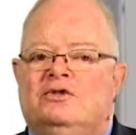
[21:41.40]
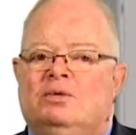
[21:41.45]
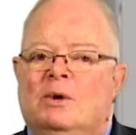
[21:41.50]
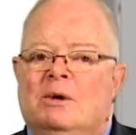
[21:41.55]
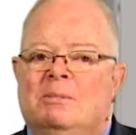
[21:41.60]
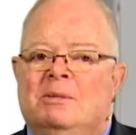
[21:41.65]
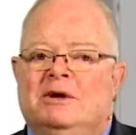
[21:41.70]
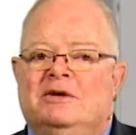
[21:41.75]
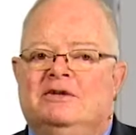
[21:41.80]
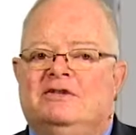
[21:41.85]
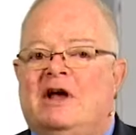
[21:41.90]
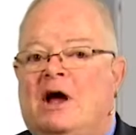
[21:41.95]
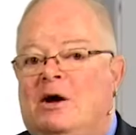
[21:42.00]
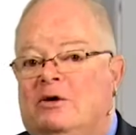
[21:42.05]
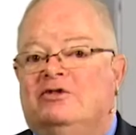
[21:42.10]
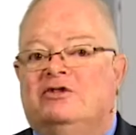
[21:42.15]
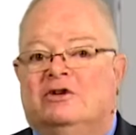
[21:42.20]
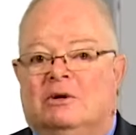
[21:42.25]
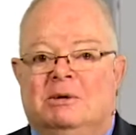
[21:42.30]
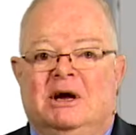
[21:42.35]
woman
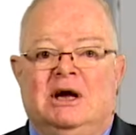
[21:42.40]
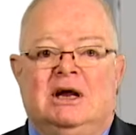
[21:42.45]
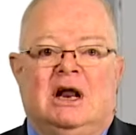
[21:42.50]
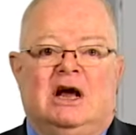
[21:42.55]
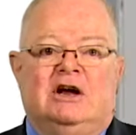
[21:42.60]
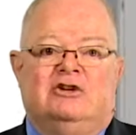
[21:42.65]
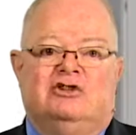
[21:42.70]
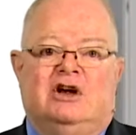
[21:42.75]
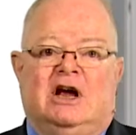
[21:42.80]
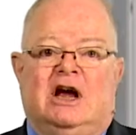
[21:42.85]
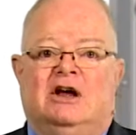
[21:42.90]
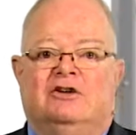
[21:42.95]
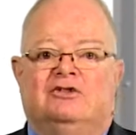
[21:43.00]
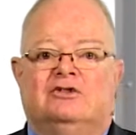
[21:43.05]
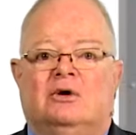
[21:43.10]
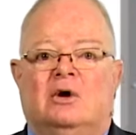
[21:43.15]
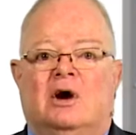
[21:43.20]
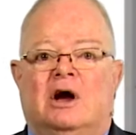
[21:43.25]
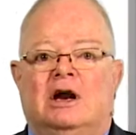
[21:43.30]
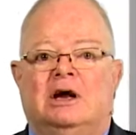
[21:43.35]
sounds to me like she has
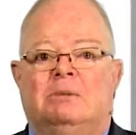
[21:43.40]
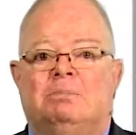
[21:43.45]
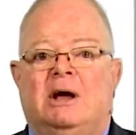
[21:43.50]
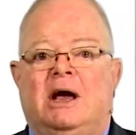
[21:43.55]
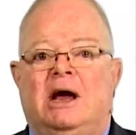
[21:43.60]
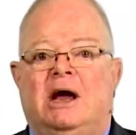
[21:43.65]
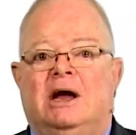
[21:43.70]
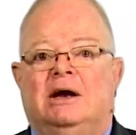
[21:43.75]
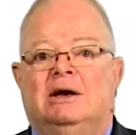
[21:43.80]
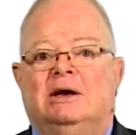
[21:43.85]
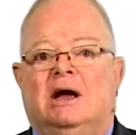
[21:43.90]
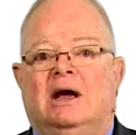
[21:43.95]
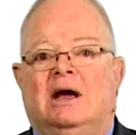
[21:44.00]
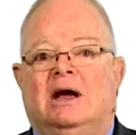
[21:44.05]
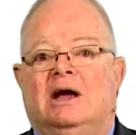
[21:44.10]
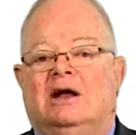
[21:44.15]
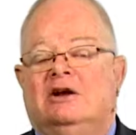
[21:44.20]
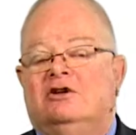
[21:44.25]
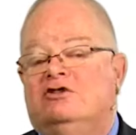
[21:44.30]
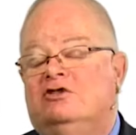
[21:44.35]
chronic pain,
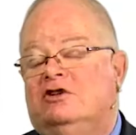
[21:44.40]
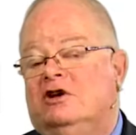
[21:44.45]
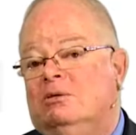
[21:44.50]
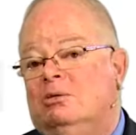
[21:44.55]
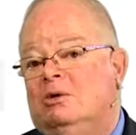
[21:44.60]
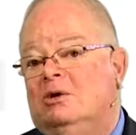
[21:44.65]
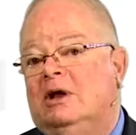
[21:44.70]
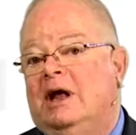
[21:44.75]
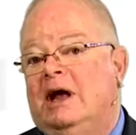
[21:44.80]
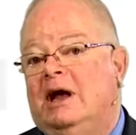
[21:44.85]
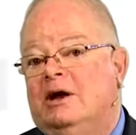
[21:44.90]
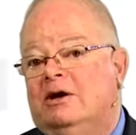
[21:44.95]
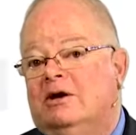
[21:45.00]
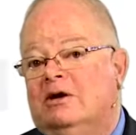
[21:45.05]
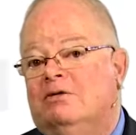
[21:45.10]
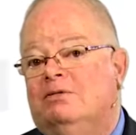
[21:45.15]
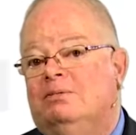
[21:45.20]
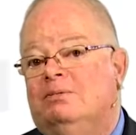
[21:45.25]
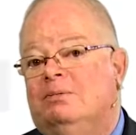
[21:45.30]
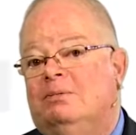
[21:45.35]
and she will
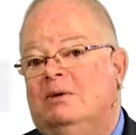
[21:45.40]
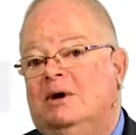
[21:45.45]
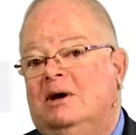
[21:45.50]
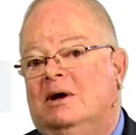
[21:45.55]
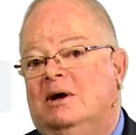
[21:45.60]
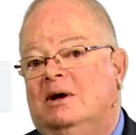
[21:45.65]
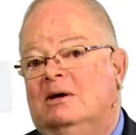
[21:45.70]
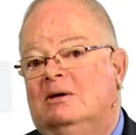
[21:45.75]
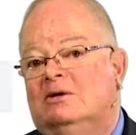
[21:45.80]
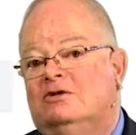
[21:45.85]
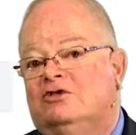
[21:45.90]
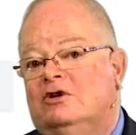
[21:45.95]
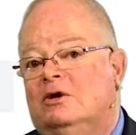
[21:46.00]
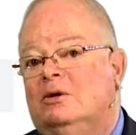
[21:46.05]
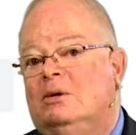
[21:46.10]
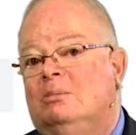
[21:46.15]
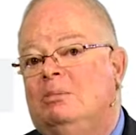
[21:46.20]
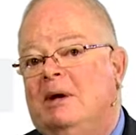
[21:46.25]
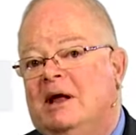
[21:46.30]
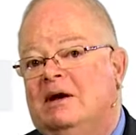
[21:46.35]

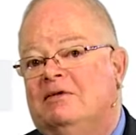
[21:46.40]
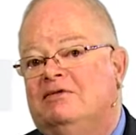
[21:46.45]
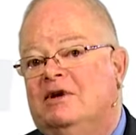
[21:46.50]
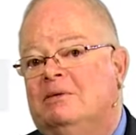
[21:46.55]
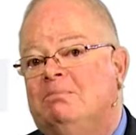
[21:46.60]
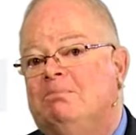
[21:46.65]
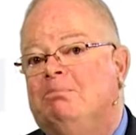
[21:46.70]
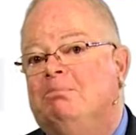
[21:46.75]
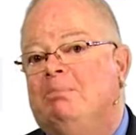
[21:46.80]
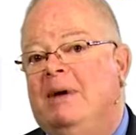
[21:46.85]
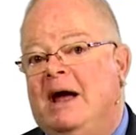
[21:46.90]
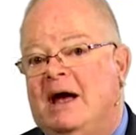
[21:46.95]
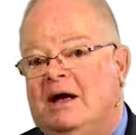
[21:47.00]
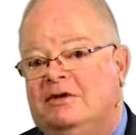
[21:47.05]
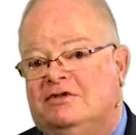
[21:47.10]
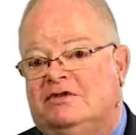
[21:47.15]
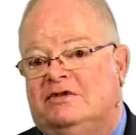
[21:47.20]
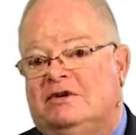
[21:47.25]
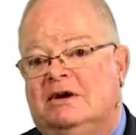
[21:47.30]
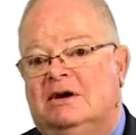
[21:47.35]
benefit
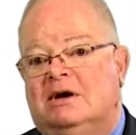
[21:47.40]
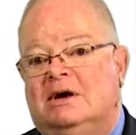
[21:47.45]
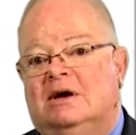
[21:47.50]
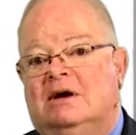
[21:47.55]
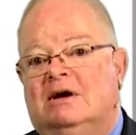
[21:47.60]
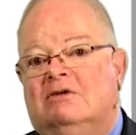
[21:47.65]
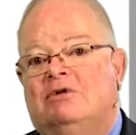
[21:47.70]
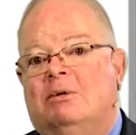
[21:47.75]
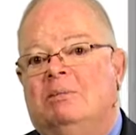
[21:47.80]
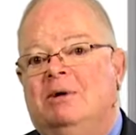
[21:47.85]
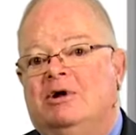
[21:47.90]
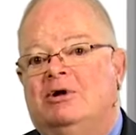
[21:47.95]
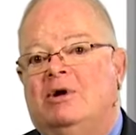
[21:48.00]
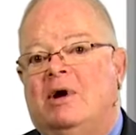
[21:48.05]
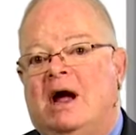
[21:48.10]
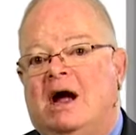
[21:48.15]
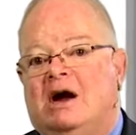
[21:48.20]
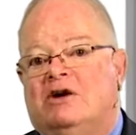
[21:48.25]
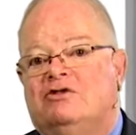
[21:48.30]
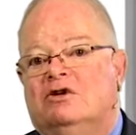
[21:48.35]
best from
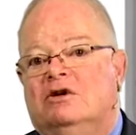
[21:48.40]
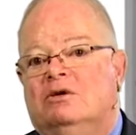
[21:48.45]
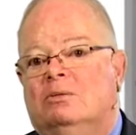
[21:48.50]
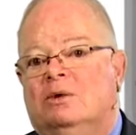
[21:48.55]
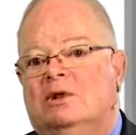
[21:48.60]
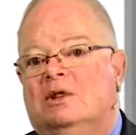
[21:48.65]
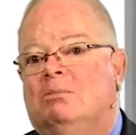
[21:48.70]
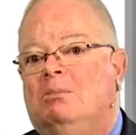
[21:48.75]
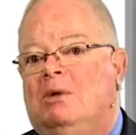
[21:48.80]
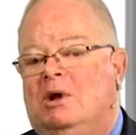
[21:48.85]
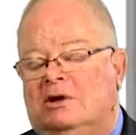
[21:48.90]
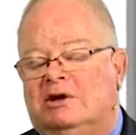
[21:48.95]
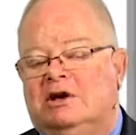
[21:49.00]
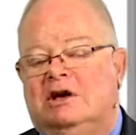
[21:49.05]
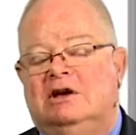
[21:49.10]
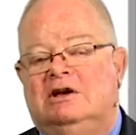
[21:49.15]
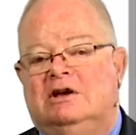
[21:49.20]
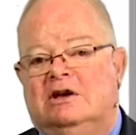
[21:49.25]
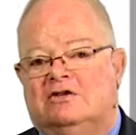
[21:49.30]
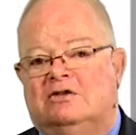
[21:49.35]
interaction with a
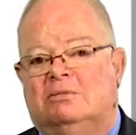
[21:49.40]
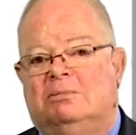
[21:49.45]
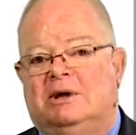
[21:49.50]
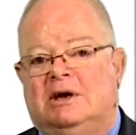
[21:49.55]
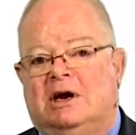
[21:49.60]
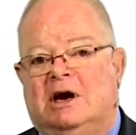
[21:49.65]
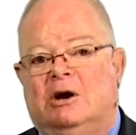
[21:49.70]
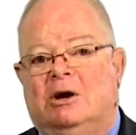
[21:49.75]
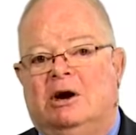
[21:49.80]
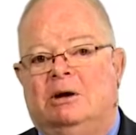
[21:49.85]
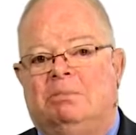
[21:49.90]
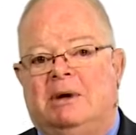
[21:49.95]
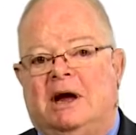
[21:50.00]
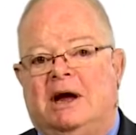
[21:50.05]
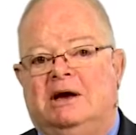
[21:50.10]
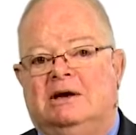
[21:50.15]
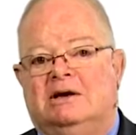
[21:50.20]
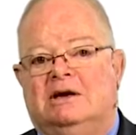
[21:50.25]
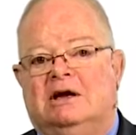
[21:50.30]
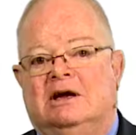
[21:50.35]
multidisciplinary
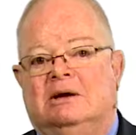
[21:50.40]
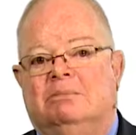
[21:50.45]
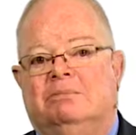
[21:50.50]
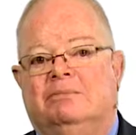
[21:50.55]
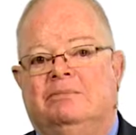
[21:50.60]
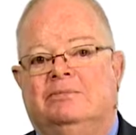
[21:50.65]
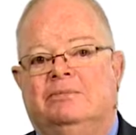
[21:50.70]
pain team.